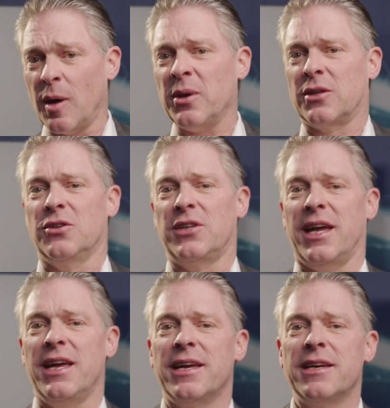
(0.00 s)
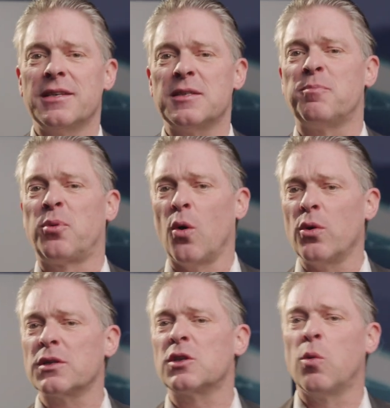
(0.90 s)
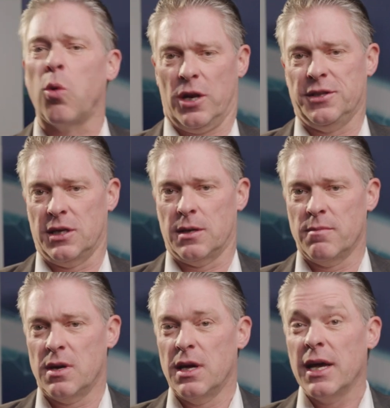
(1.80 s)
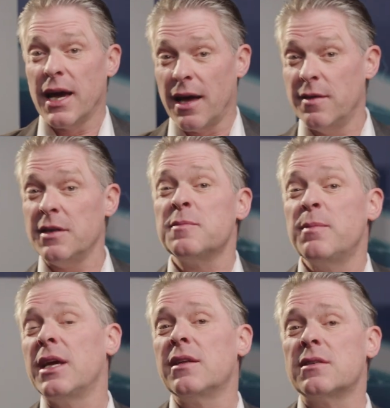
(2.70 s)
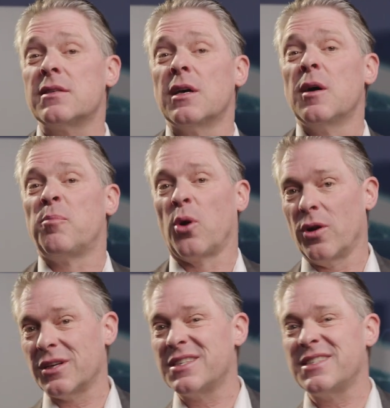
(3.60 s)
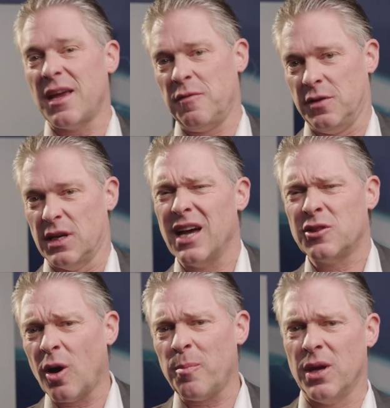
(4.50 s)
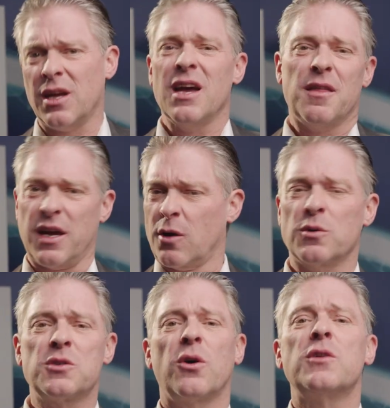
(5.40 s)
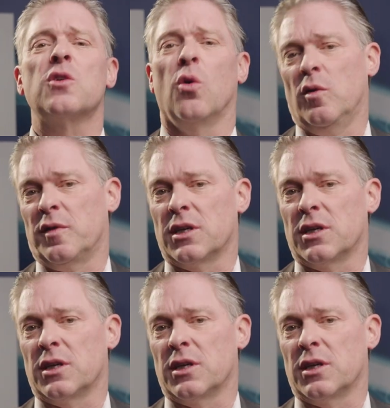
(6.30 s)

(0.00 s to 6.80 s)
topic today is product quality, and this means product safety, a topic that concerns all of